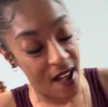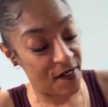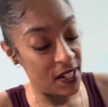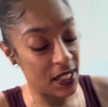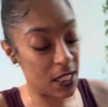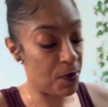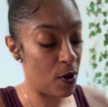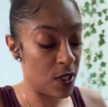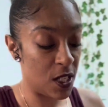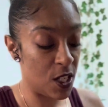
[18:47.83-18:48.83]
feel like this
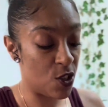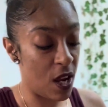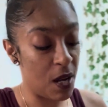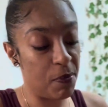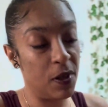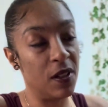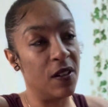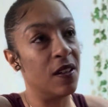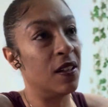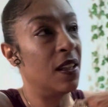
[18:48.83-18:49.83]
person is trying to pull
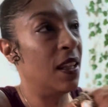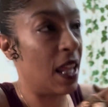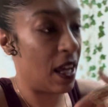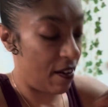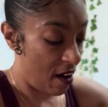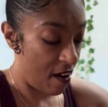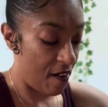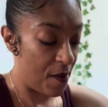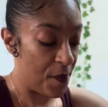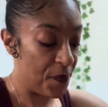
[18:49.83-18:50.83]

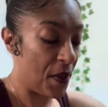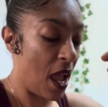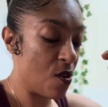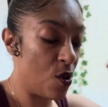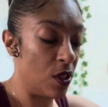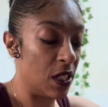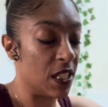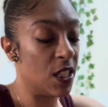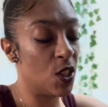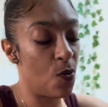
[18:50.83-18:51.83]
how you call it, a
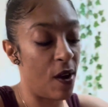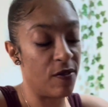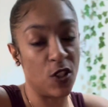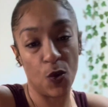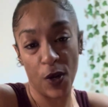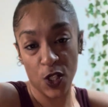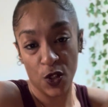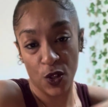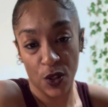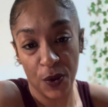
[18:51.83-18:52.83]
sister wife situation
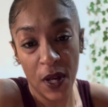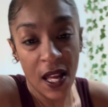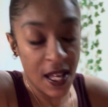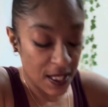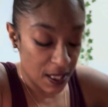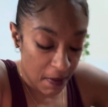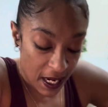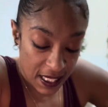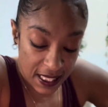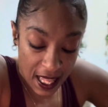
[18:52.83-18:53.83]
on you.
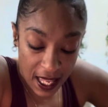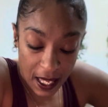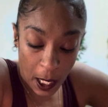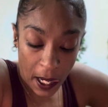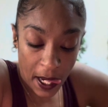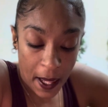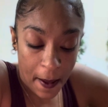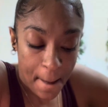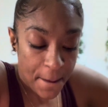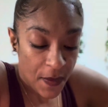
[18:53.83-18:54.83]
Somebody's like,
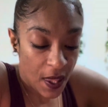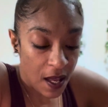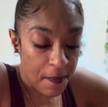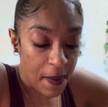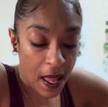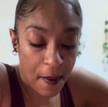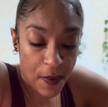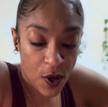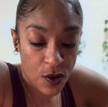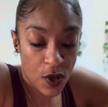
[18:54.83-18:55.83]
babe,
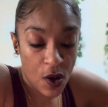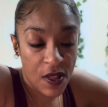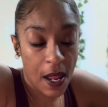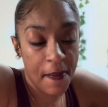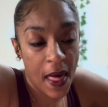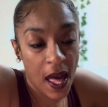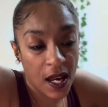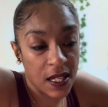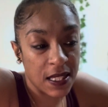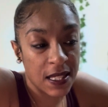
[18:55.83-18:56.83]
you know that I'm not
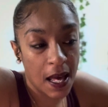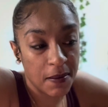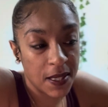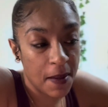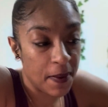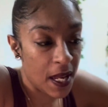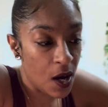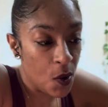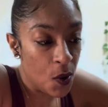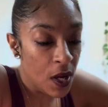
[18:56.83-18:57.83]
going to stop stepping
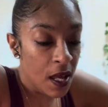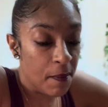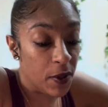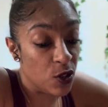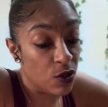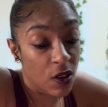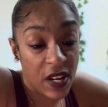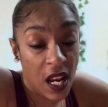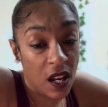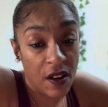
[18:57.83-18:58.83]
out, but you know that
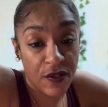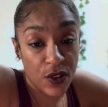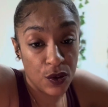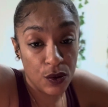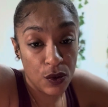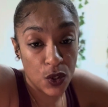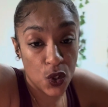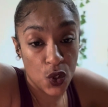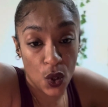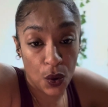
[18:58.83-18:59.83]
I love you.
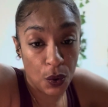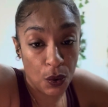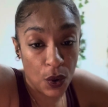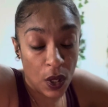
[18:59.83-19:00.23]
So